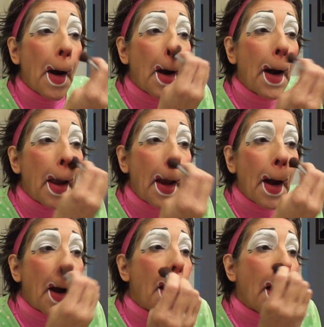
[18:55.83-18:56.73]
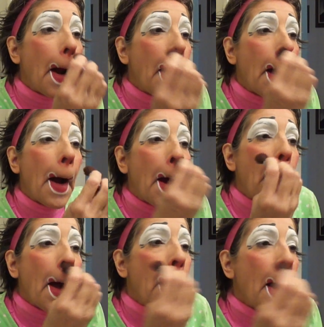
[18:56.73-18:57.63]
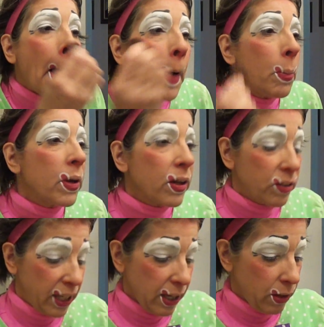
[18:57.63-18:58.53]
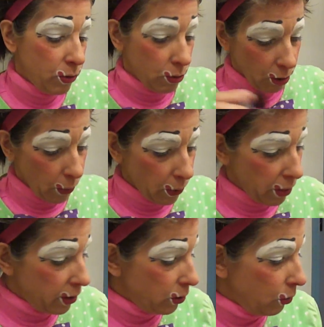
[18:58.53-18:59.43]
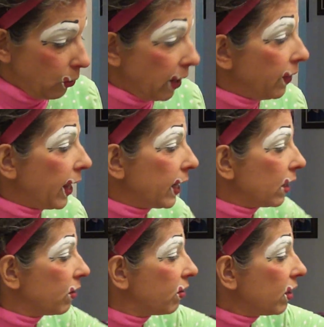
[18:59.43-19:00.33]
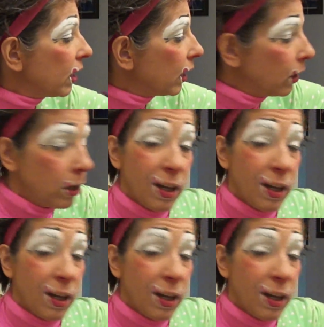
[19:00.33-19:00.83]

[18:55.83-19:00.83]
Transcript: right here. Because kids are lower than you and they can see